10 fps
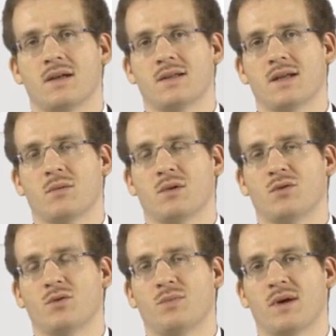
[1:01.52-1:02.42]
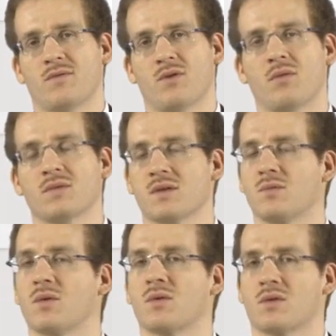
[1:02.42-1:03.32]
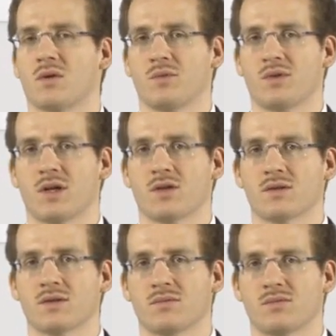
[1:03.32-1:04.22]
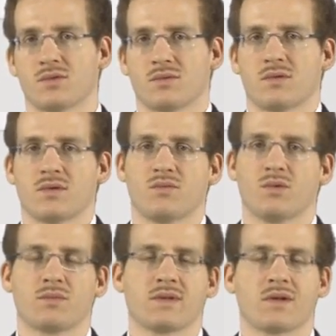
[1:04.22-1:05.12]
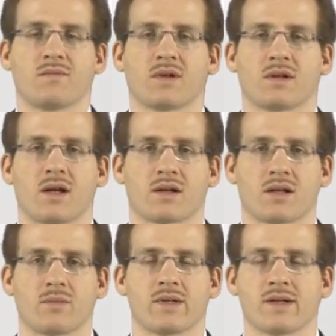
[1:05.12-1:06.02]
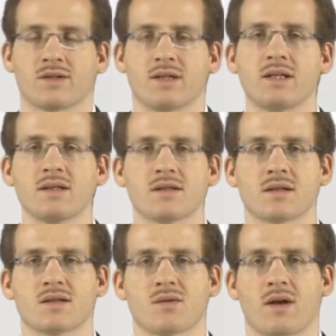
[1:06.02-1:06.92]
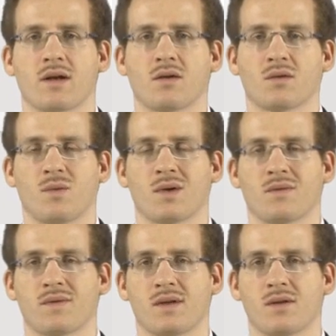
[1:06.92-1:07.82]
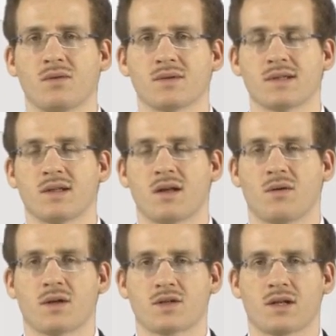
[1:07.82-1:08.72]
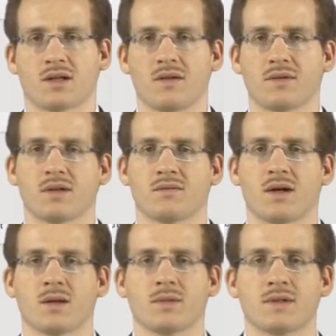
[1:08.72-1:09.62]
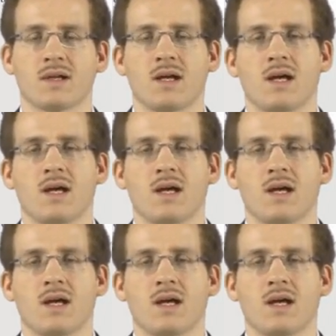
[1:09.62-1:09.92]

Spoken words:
is able to perform some local computations. So this would be something like an application instance running on one of the nodes in our shared nothing environment.